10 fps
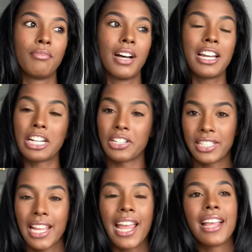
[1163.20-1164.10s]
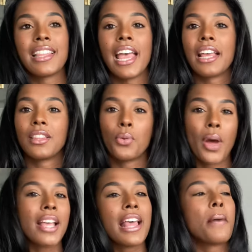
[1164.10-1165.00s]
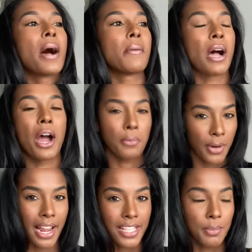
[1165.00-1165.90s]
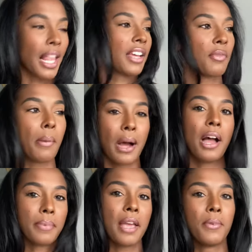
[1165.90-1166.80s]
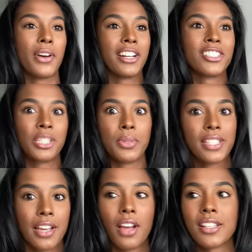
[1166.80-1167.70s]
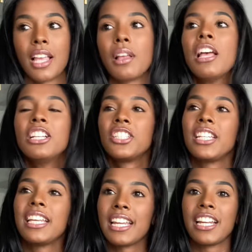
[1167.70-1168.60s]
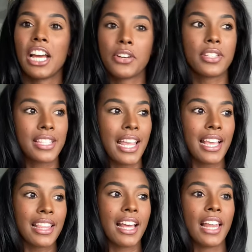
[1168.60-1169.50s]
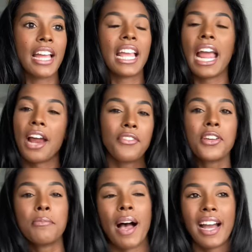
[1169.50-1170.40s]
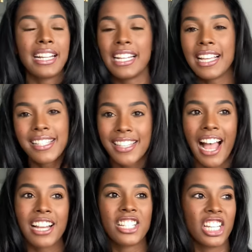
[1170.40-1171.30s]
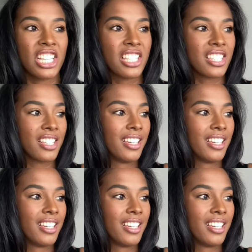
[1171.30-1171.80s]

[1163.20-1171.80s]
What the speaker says: understand that the way that my mom raised me, like, if my mom came on here, she would tell y'all the same. She didn't understand that, like, everybody is not just